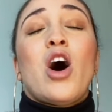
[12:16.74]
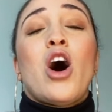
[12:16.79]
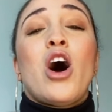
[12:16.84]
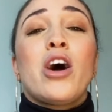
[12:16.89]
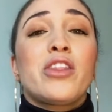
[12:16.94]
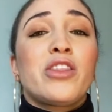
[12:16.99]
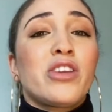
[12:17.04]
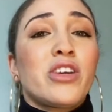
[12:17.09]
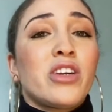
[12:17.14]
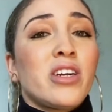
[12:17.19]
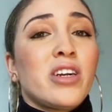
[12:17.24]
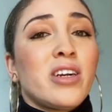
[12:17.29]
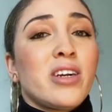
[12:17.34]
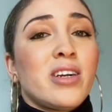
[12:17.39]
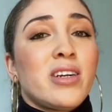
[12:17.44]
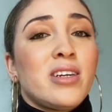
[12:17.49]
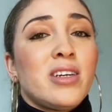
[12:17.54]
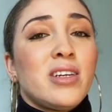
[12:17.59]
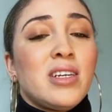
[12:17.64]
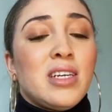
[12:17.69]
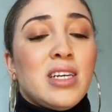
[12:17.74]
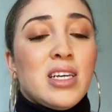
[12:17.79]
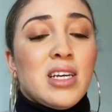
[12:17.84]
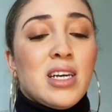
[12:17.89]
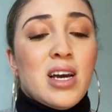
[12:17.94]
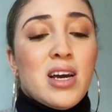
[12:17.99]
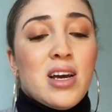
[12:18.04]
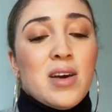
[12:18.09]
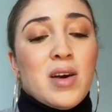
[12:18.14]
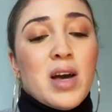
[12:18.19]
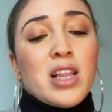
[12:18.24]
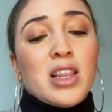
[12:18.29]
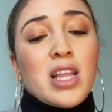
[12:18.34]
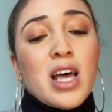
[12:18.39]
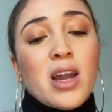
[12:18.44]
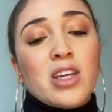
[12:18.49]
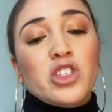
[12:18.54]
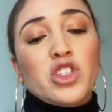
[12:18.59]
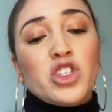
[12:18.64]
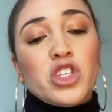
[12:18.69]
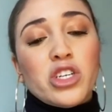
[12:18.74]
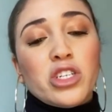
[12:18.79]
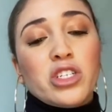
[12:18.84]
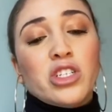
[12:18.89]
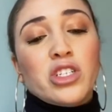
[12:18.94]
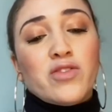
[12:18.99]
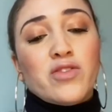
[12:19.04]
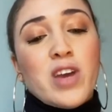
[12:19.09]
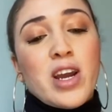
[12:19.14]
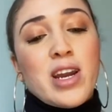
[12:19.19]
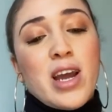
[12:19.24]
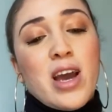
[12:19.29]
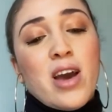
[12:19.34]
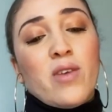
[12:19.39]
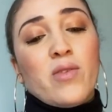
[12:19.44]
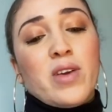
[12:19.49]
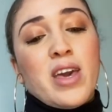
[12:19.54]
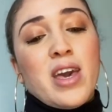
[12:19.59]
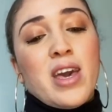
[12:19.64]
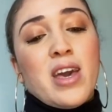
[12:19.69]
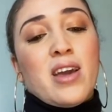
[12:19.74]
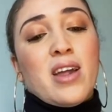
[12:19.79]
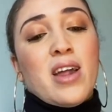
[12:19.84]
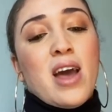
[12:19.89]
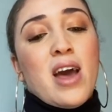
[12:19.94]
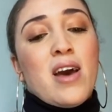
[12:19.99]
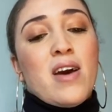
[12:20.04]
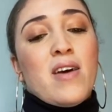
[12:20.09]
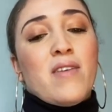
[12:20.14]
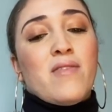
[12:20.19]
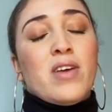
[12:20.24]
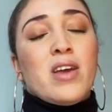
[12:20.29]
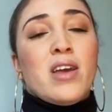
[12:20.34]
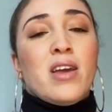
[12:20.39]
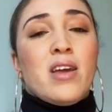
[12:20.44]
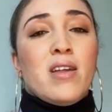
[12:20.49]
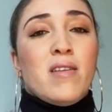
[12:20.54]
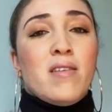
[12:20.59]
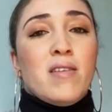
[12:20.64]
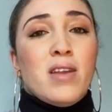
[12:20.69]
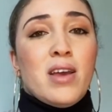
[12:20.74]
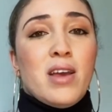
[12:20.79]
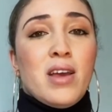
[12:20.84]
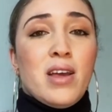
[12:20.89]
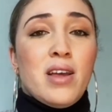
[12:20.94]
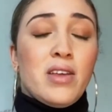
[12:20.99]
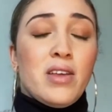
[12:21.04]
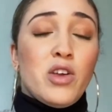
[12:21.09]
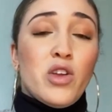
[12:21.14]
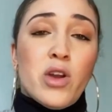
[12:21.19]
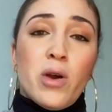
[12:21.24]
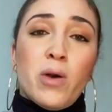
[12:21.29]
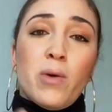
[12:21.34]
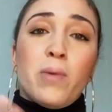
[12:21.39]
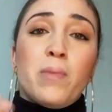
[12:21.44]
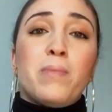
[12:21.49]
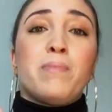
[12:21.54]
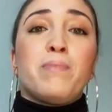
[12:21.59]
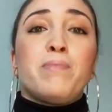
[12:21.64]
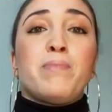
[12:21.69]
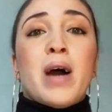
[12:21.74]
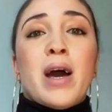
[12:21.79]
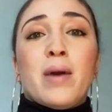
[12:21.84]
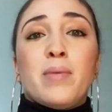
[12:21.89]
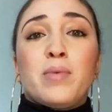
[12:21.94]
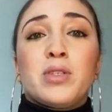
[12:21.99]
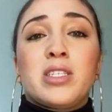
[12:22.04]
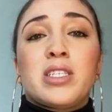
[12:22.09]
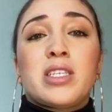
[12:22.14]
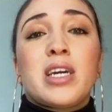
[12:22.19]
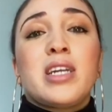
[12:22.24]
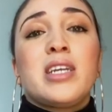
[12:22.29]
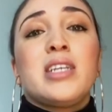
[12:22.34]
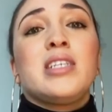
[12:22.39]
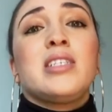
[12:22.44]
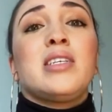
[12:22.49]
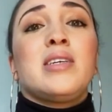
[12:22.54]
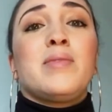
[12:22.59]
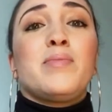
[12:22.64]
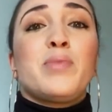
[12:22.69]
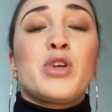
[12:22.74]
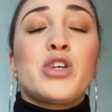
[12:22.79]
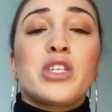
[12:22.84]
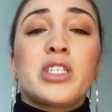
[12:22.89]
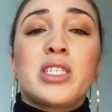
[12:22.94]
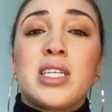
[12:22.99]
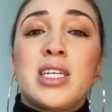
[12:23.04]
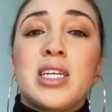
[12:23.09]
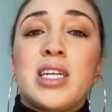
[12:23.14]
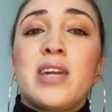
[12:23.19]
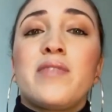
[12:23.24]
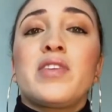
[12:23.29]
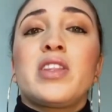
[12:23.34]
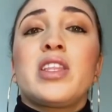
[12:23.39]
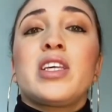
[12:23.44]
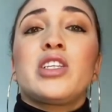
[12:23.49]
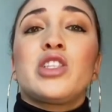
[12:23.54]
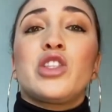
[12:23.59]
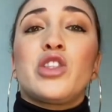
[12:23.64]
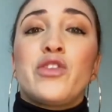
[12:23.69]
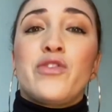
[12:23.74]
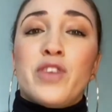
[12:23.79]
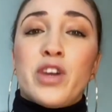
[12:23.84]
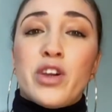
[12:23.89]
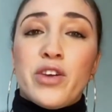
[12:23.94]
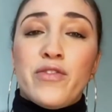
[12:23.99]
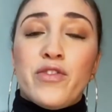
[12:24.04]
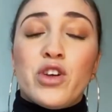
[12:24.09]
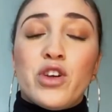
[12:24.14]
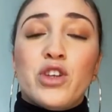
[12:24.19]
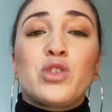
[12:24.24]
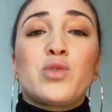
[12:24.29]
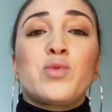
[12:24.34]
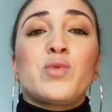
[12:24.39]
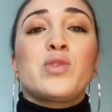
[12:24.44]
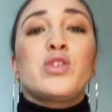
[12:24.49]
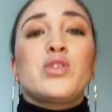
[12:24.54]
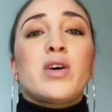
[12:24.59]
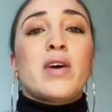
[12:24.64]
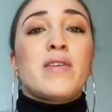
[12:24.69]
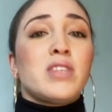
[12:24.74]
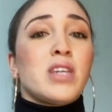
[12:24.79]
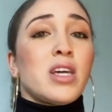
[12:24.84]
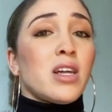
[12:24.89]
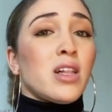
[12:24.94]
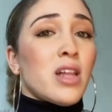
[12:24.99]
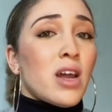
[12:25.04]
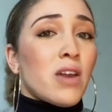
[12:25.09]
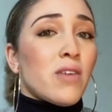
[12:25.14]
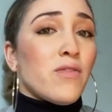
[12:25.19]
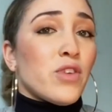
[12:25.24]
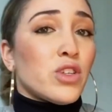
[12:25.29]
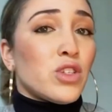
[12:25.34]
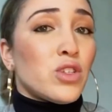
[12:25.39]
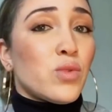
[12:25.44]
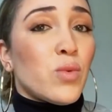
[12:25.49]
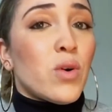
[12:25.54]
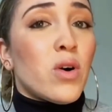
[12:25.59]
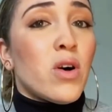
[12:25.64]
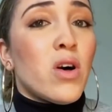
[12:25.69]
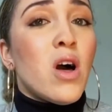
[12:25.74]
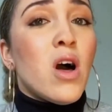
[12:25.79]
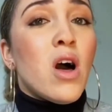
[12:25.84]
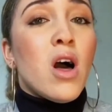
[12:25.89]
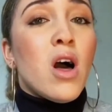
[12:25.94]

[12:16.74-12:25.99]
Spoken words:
author. A lot of churches right now can't have Bible studies in person and everything. They're very virtual. So I've done a lot of virtual